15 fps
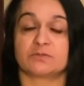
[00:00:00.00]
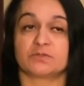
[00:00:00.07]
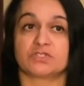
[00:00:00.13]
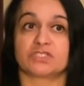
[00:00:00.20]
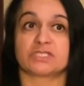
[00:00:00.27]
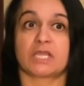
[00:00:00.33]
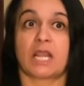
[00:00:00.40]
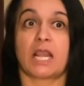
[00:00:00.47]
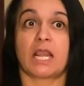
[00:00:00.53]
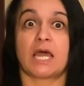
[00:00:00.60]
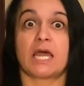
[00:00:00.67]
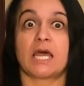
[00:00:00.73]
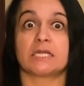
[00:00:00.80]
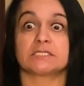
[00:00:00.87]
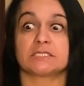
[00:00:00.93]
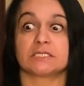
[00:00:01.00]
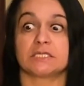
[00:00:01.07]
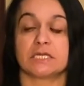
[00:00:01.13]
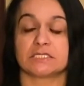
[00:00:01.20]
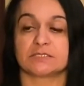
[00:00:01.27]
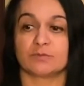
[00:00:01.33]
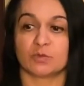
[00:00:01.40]
which is lots and
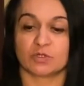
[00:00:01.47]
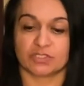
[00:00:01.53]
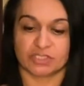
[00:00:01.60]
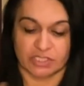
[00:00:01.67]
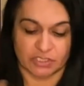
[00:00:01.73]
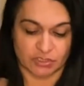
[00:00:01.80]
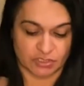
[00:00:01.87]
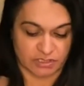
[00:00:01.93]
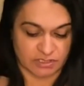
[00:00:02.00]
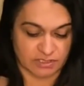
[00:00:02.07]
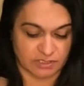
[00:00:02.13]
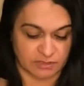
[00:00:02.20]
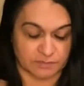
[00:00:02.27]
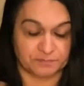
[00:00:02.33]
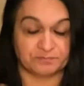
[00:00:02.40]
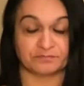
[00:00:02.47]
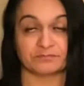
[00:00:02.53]
lots more changes. So